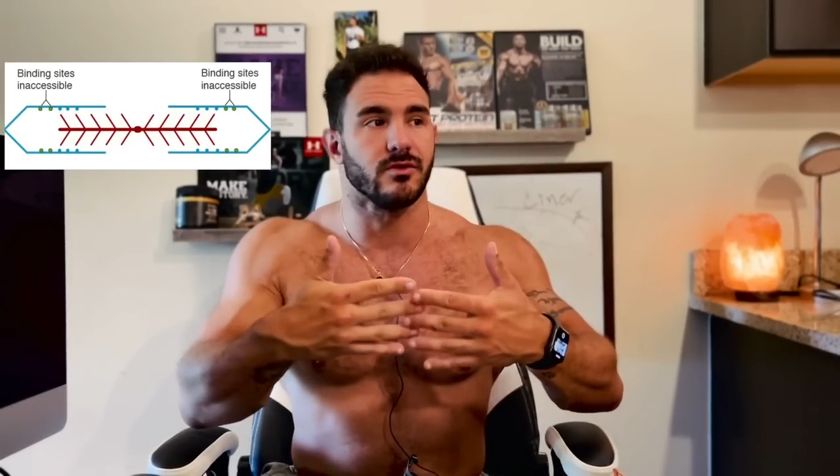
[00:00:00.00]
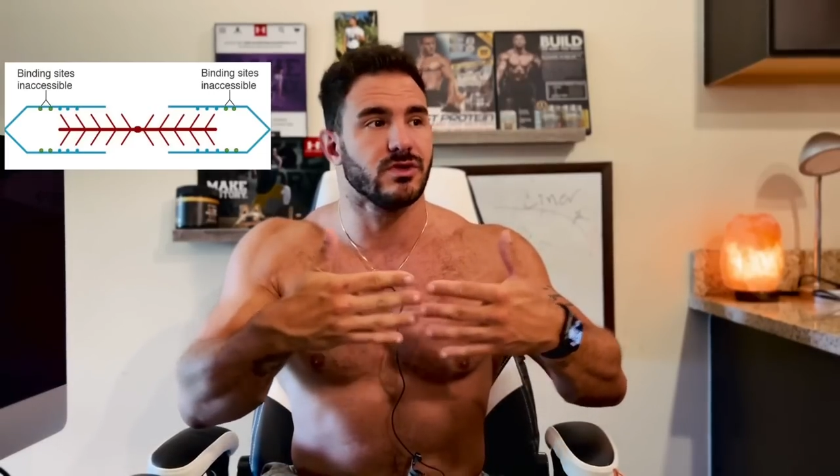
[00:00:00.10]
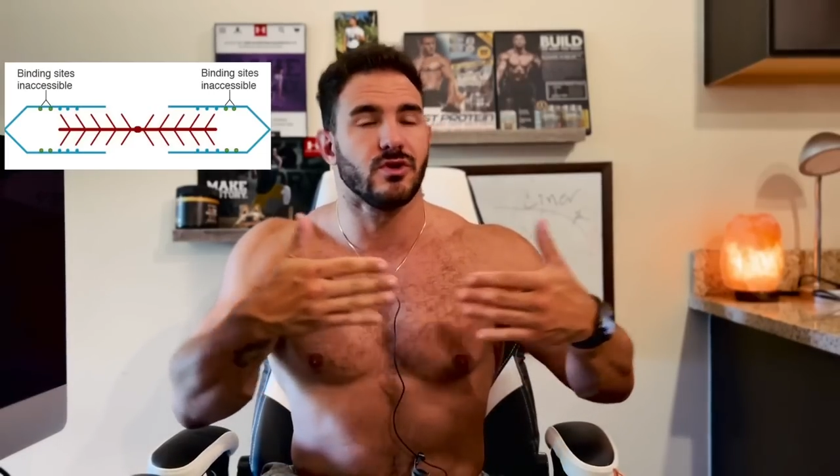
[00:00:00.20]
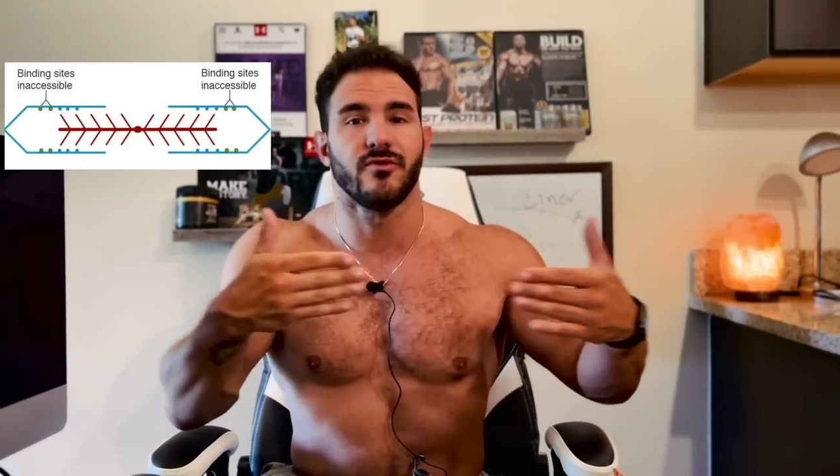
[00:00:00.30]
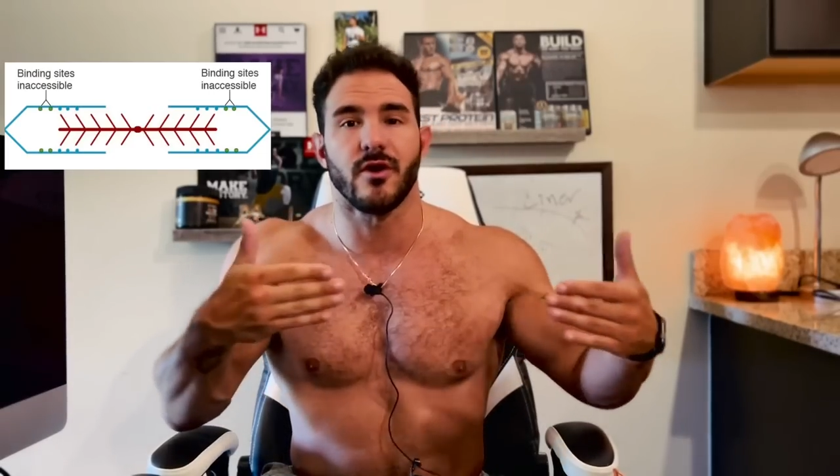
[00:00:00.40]

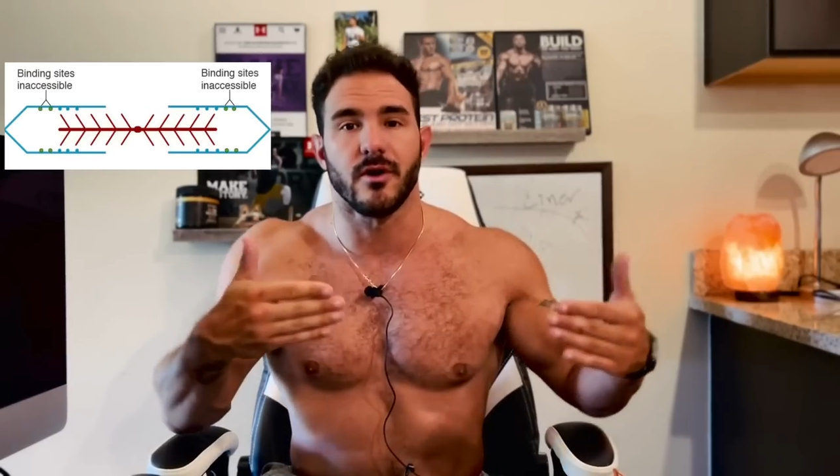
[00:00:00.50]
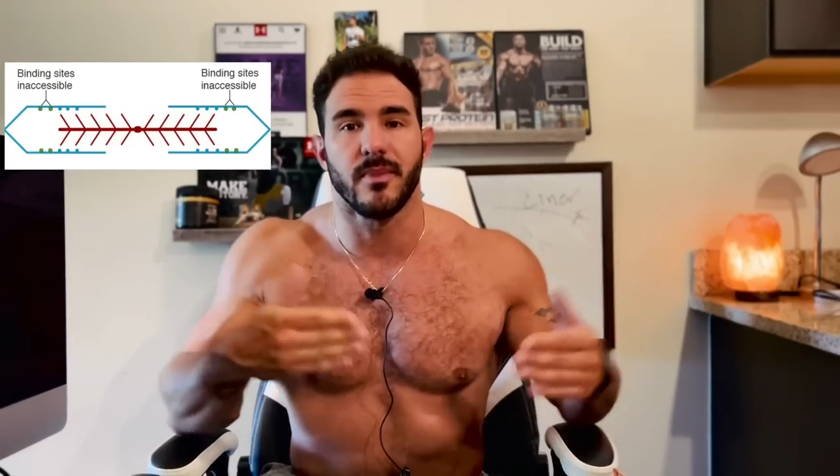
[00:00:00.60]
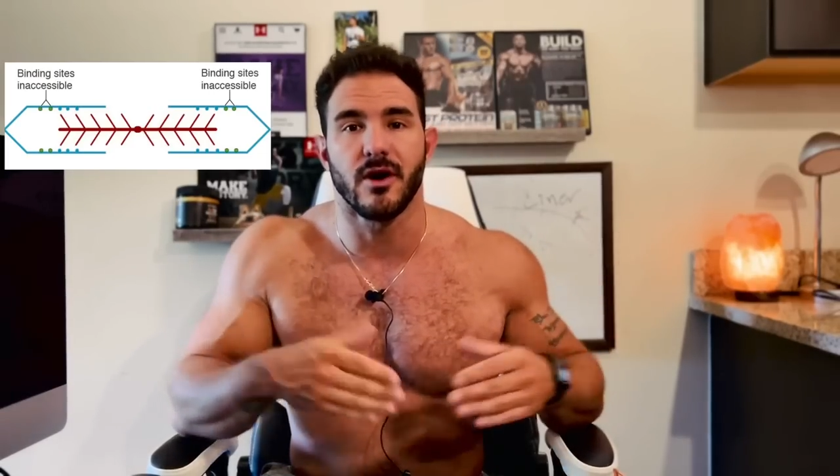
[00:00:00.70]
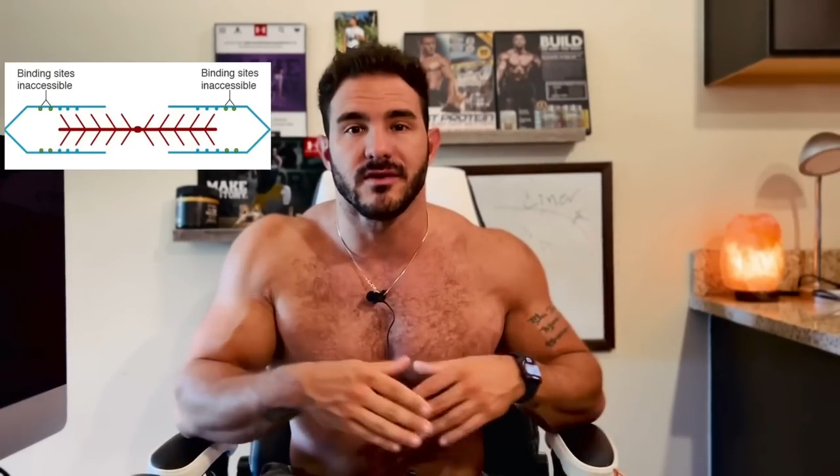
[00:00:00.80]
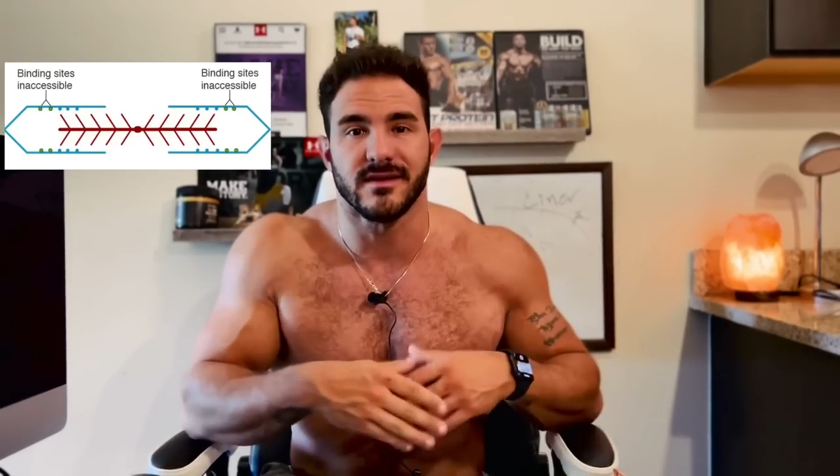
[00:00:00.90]
so far
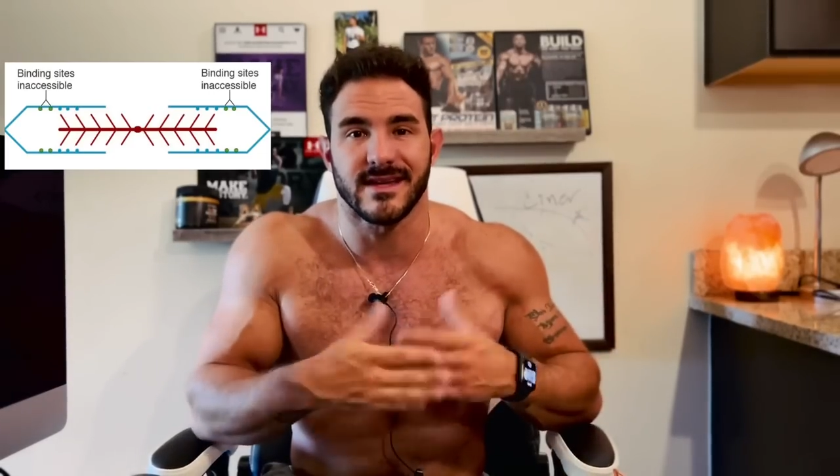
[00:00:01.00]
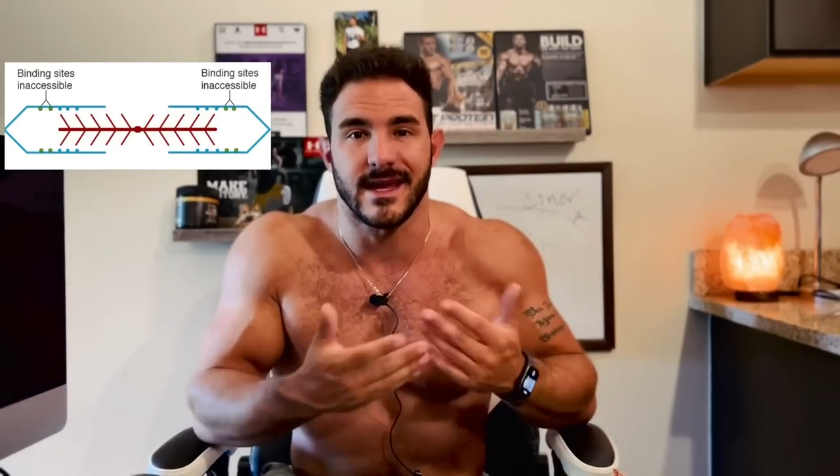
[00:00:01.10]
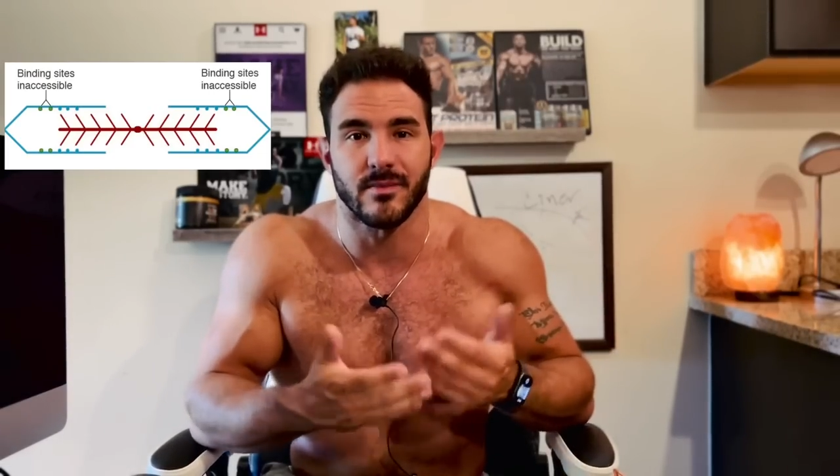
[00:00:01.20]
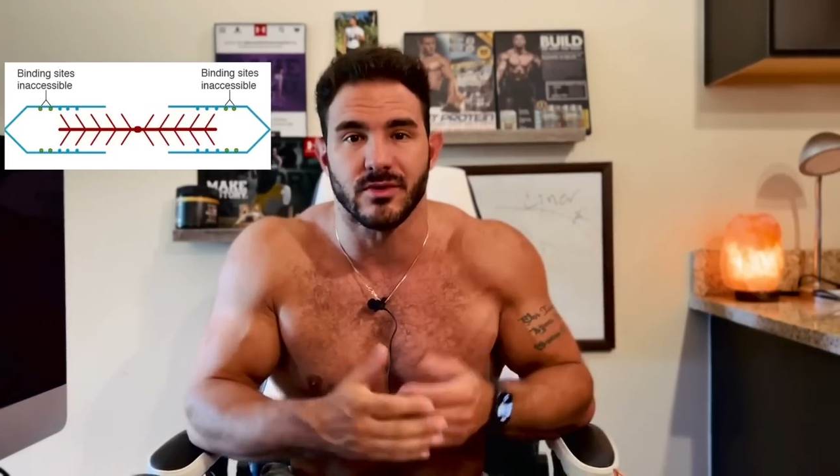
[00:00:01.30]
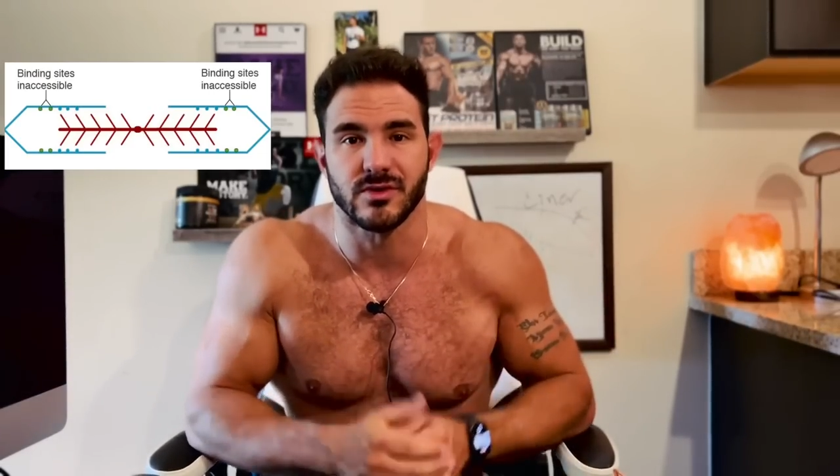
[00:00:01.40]
apart that they can't
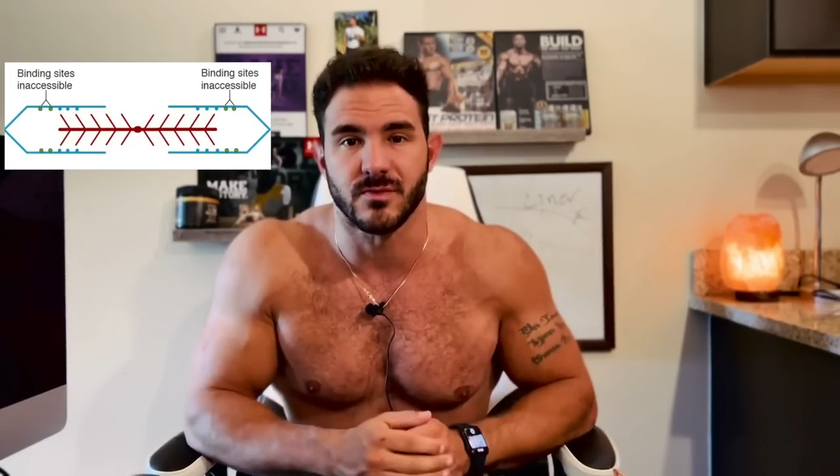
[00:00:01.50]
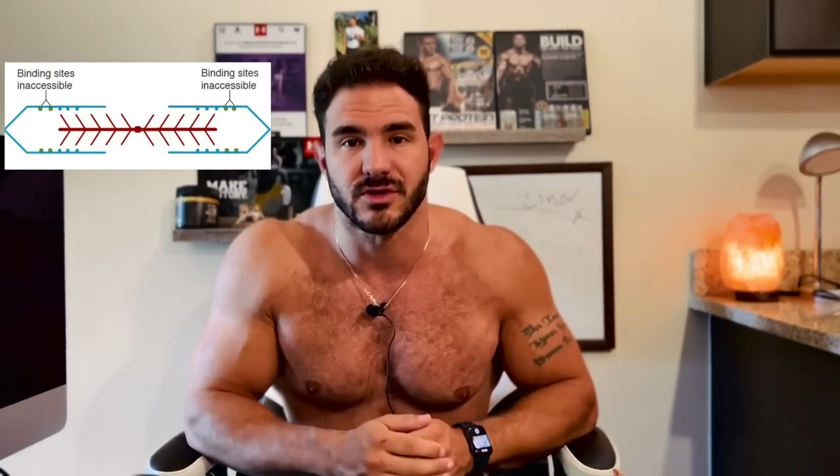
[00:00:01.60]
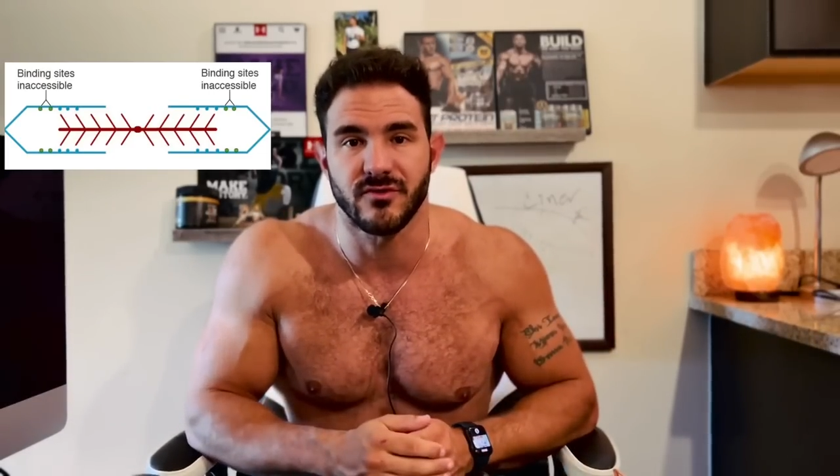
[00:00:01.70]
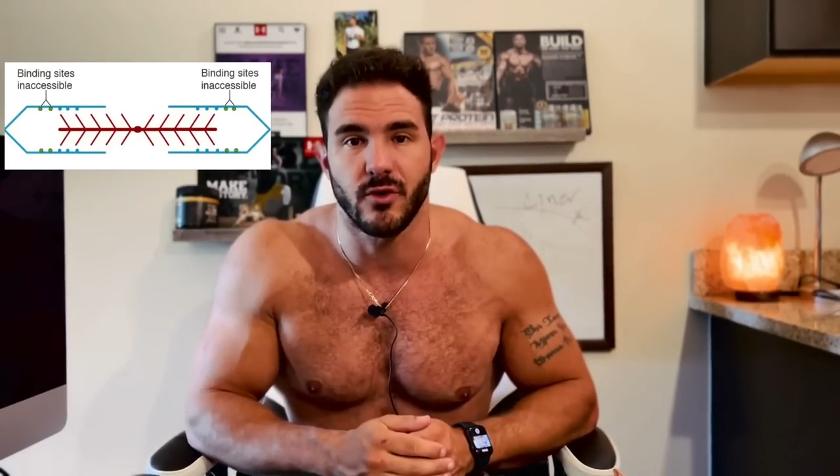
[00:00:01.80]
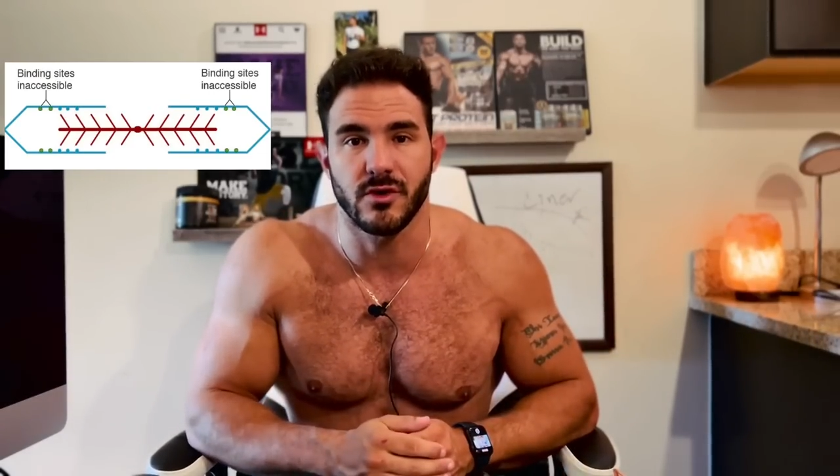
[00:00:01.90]
produce much
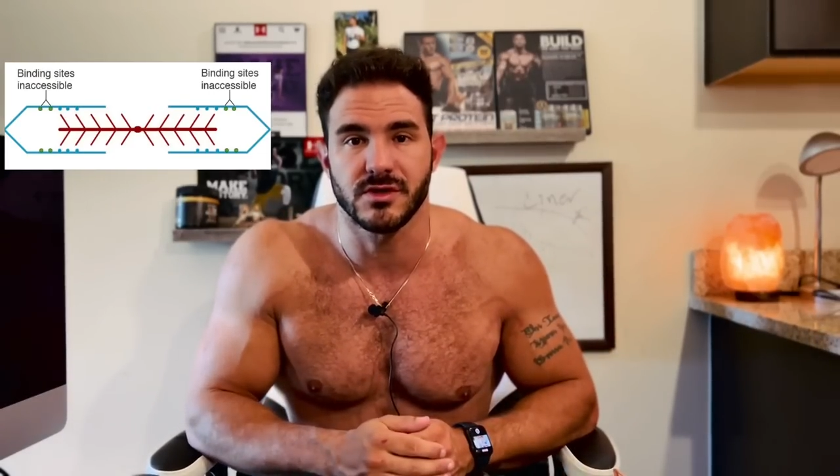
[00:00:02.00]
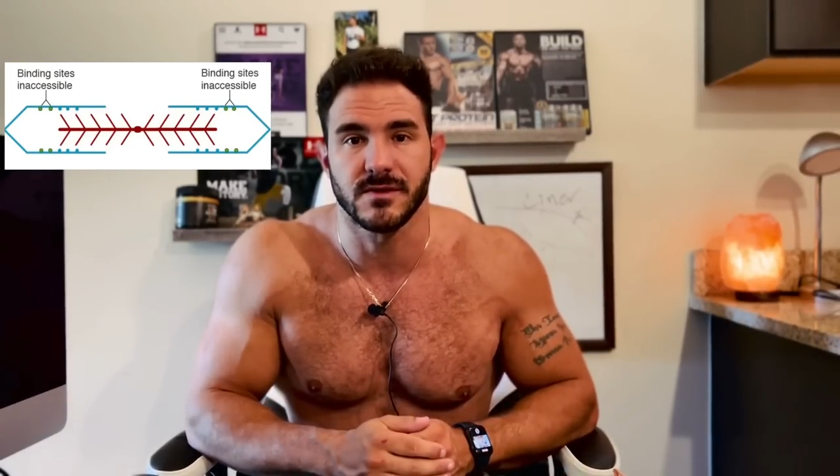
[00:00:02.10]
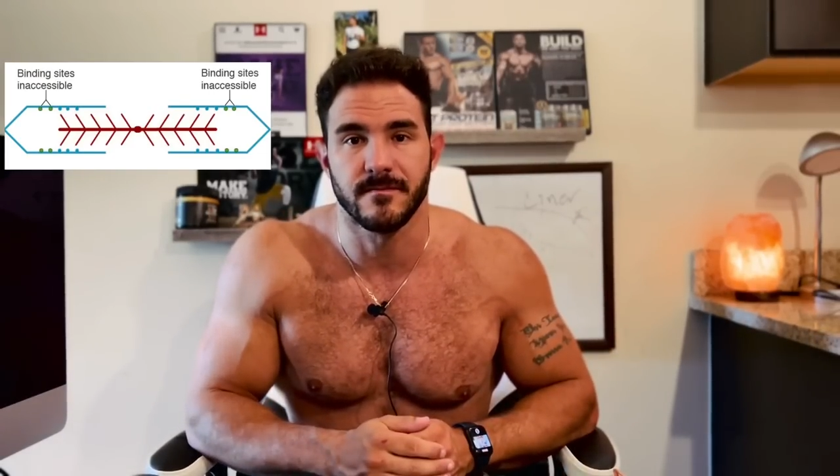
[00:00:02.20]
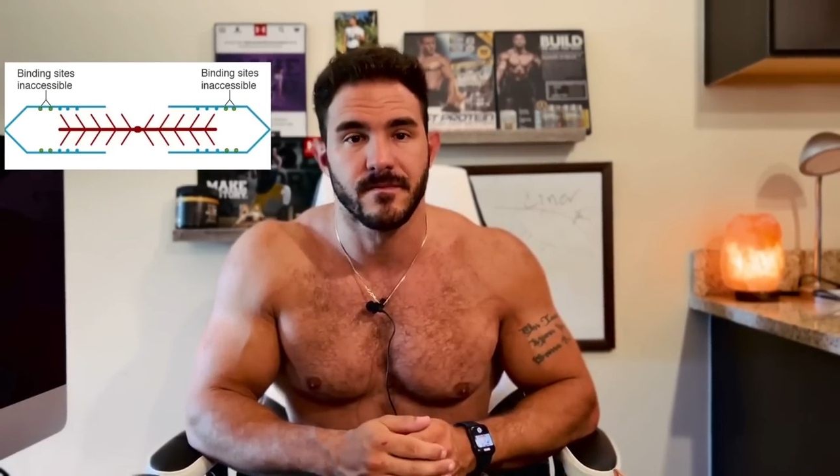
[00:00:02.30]
force,